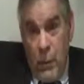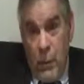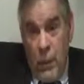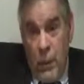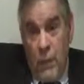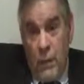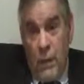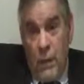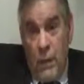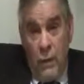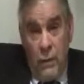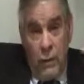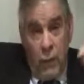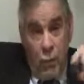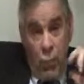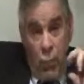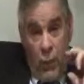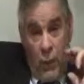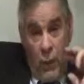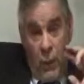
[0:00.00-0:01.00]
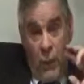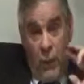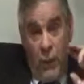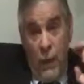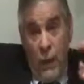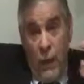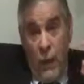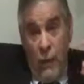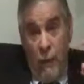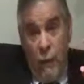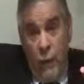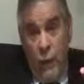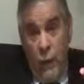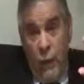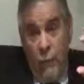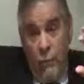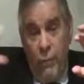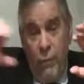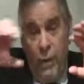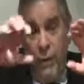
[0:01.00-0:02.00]
And consequently,
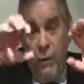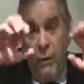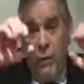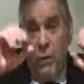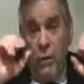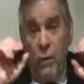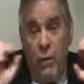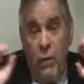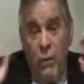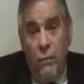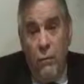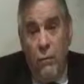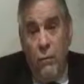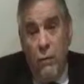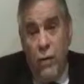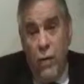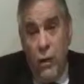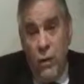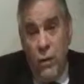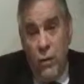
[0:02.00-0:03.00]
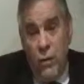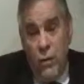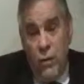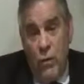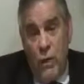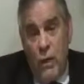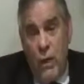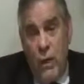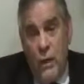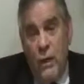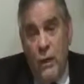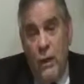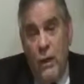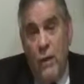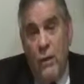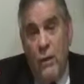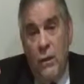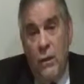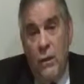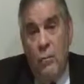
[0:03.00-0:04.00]
every event of genocide
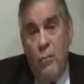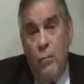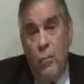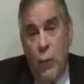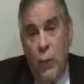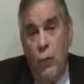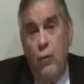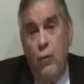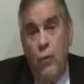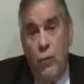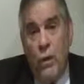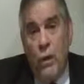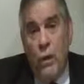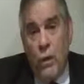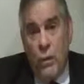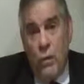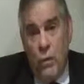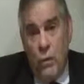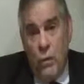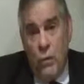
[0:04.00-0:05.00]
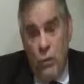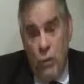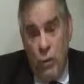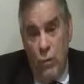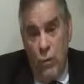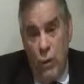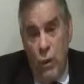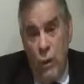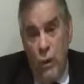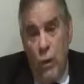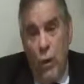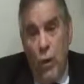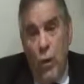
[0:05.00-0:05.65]
in the post-Holocaust era